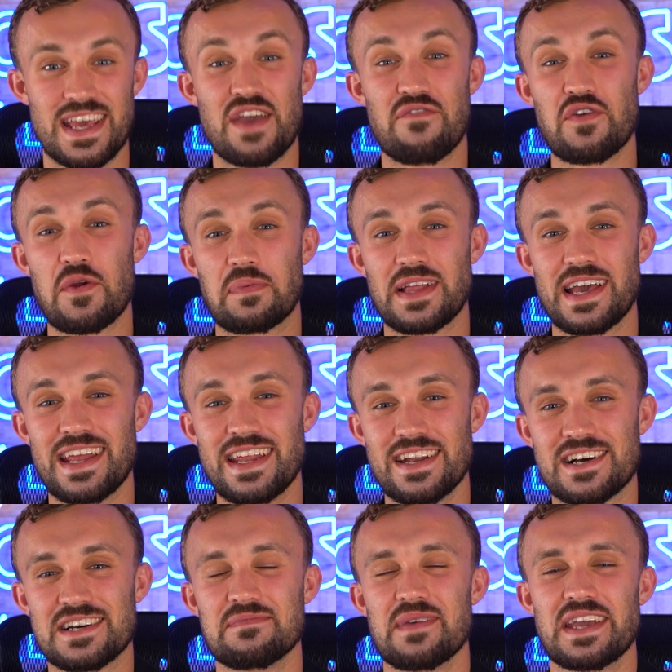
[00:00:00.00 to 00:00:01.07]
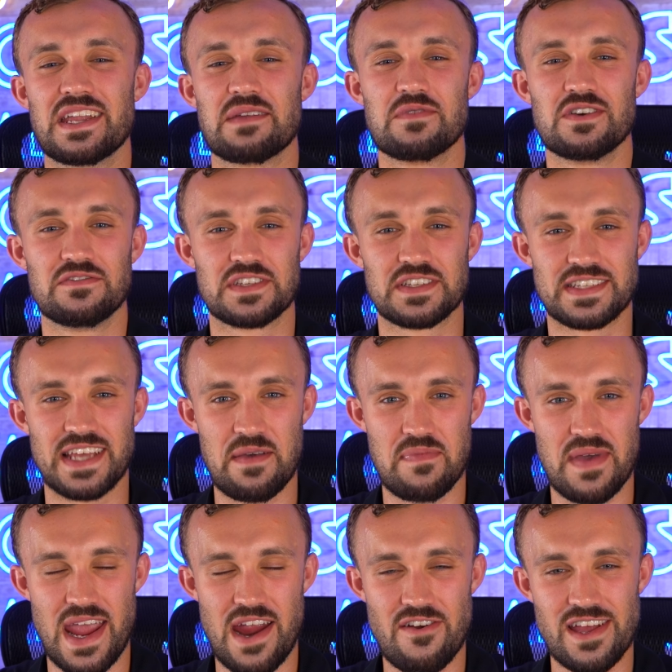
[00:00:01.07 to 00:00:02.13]
If you're planning on making a move to the
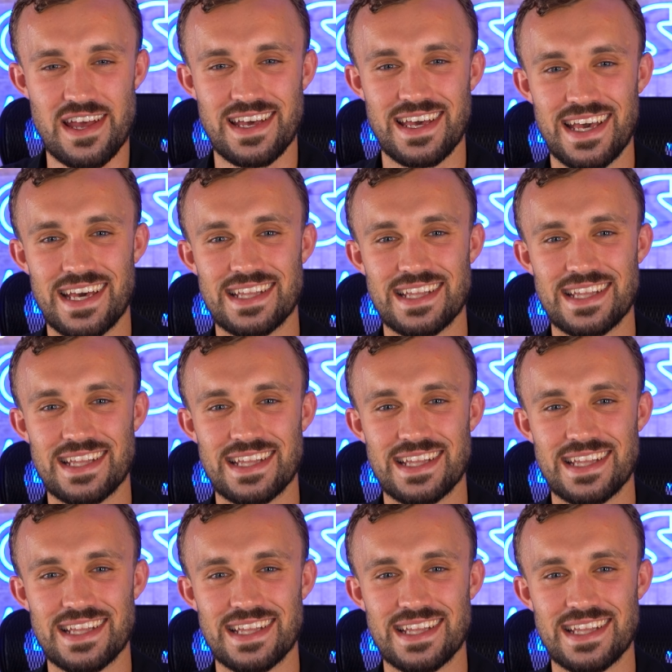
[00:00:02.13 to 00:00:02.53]
Tampa area,